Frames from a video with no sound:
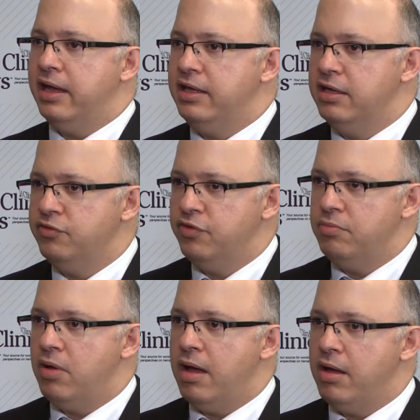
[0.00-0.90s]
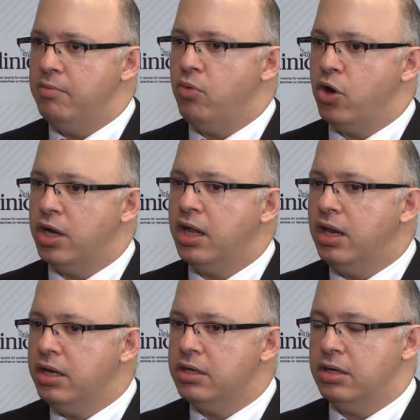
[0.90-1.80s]
give a more
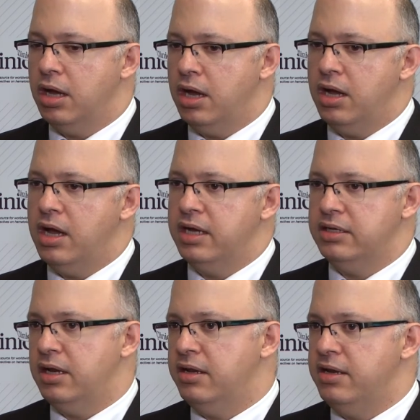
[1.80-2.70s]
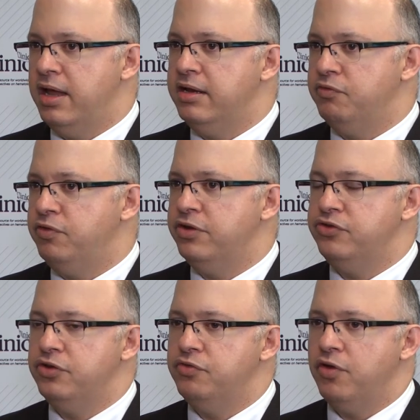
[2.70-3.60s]
clear-cut and
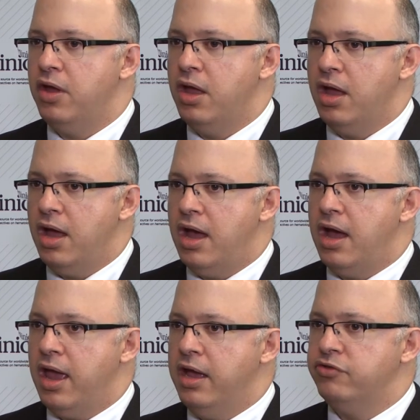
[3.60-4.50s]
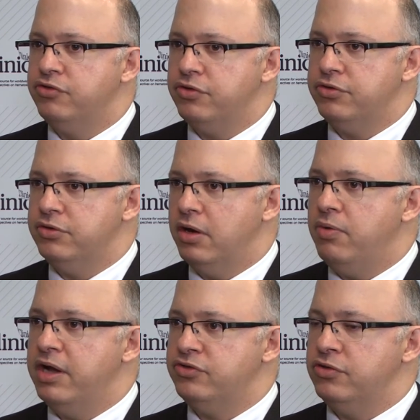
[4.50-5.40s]
definitive answer to the
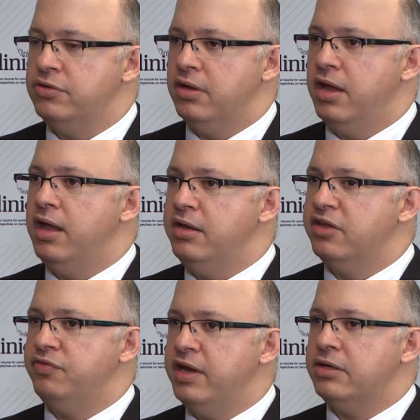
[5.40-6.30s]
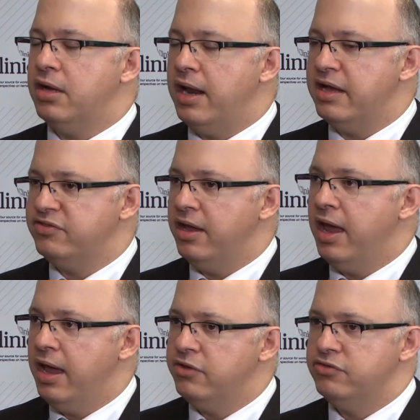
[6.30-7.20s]
question, does Venetoclax
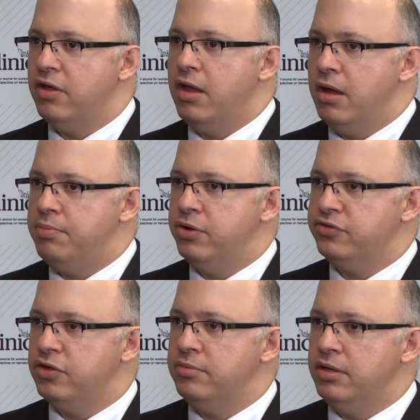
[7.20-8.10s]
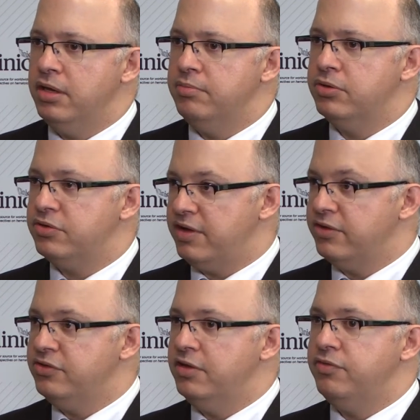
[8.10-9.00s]
enhance proteasome inhibitors
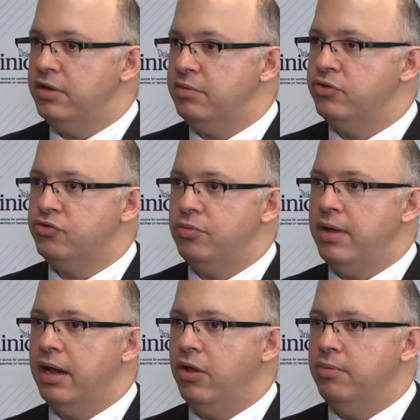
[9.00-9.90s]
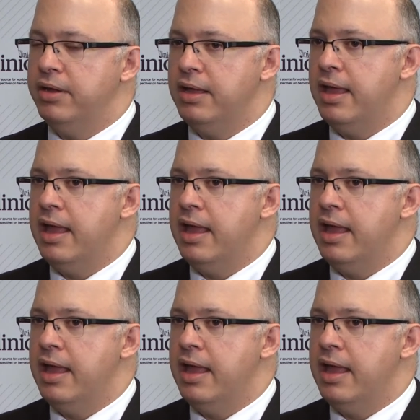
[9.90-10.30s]
activity in multiple myeloma?